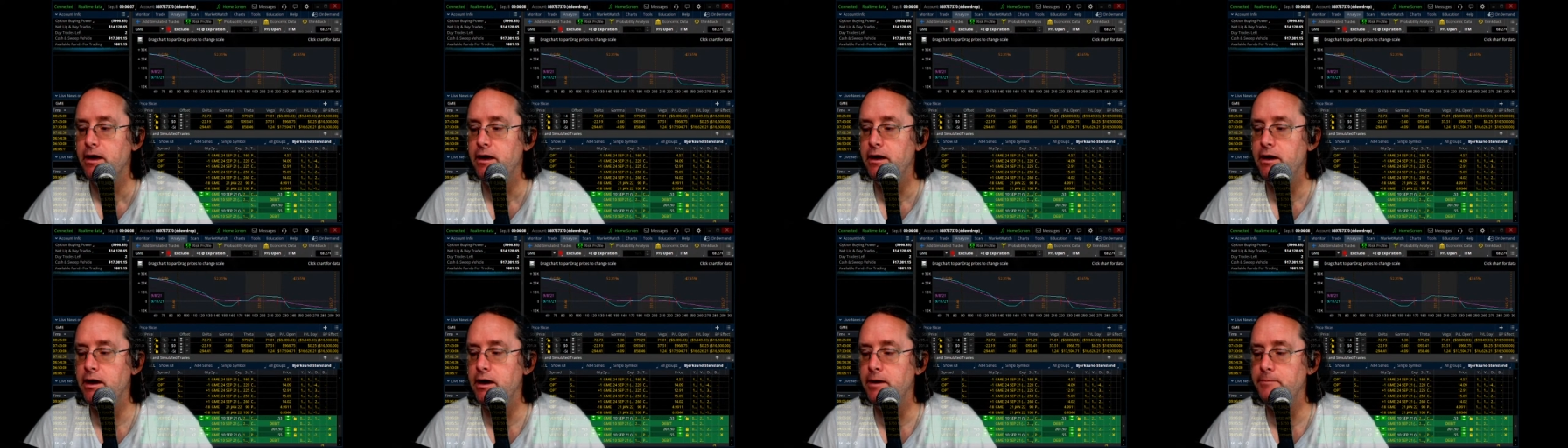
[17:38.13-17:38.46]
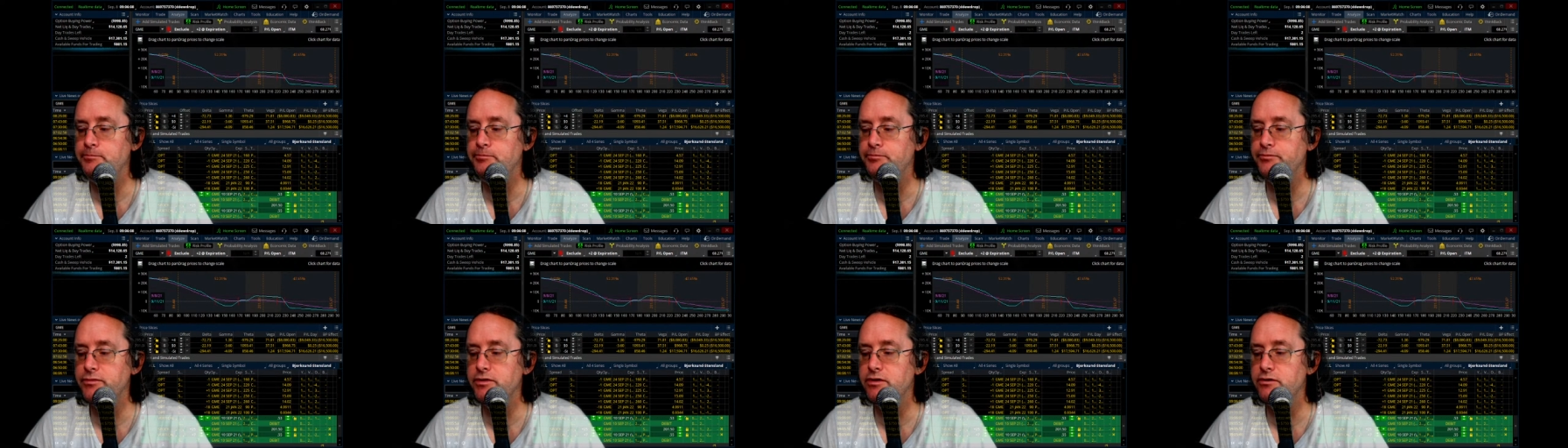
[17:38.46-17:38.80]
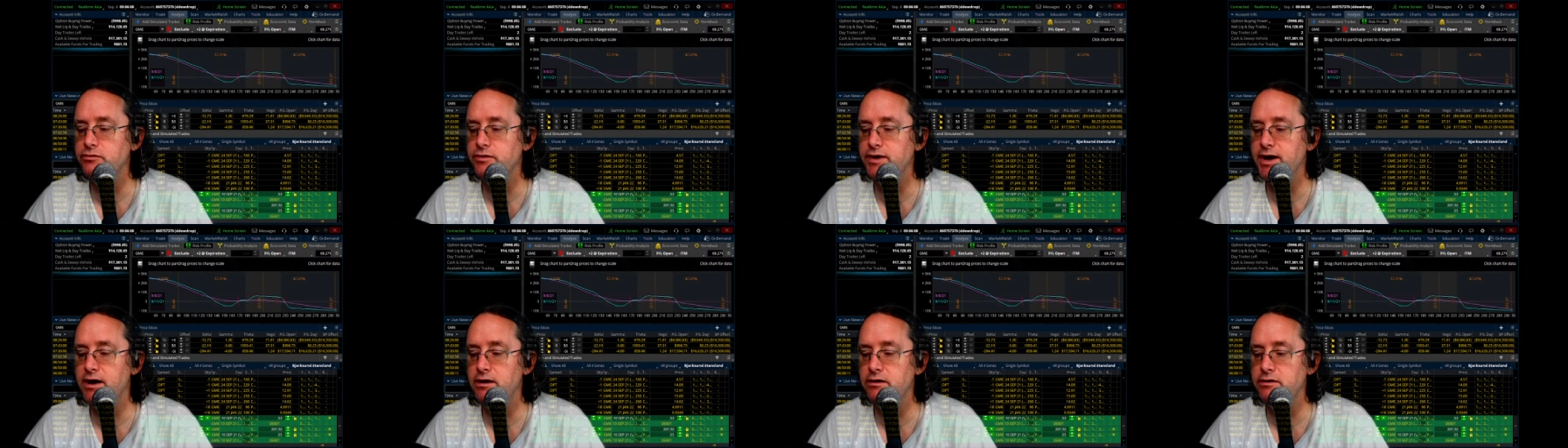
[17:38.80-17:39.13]
And
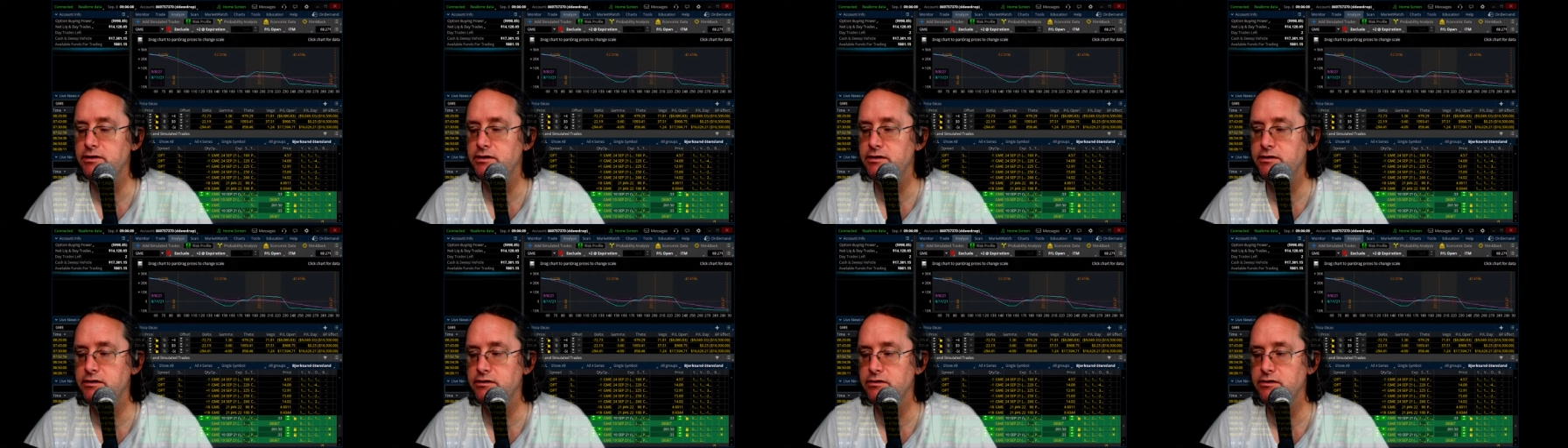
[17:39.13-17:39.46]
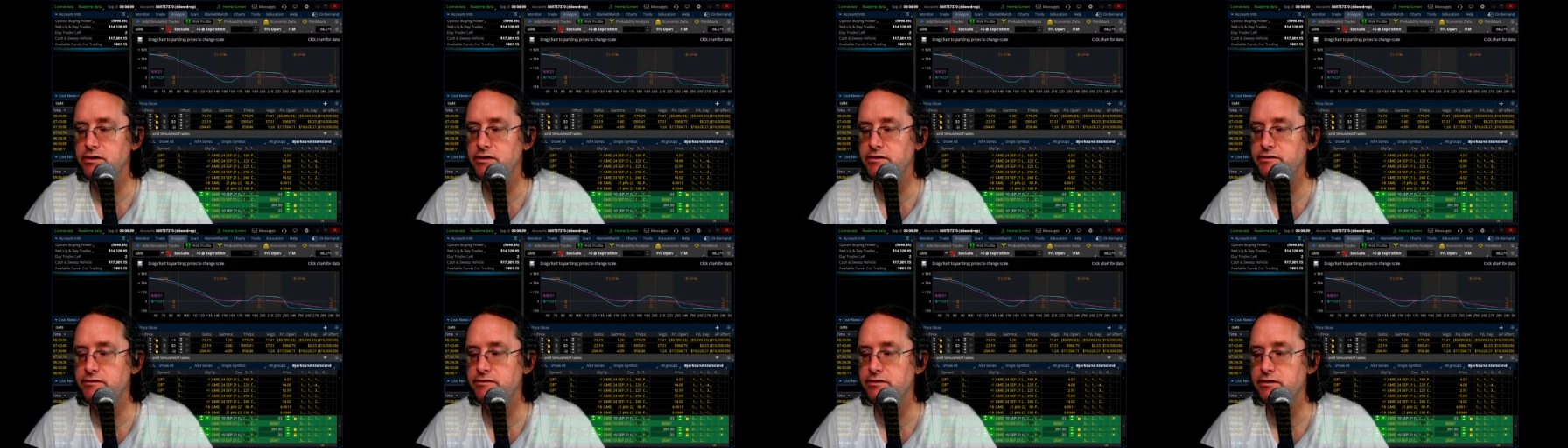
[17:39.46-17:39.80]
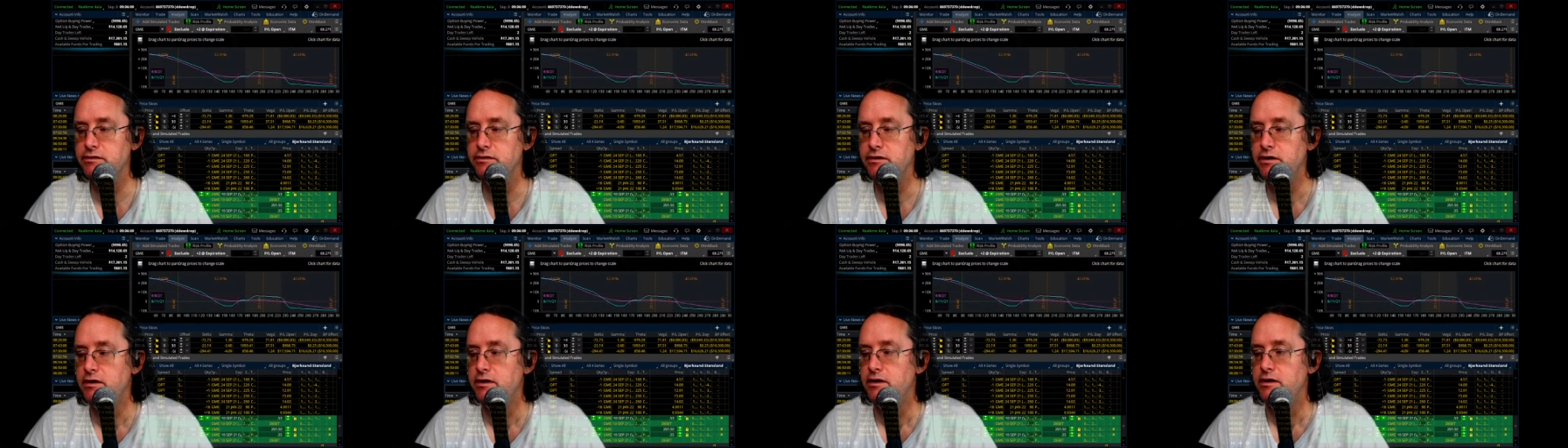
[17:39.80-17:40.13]
the reality here is
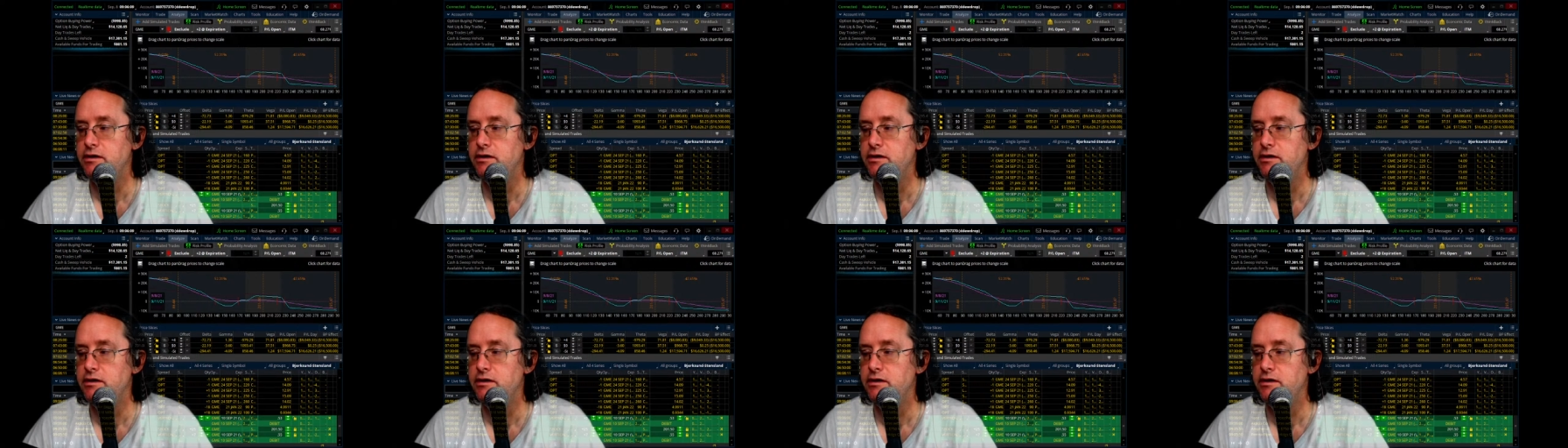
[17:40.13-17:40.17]
that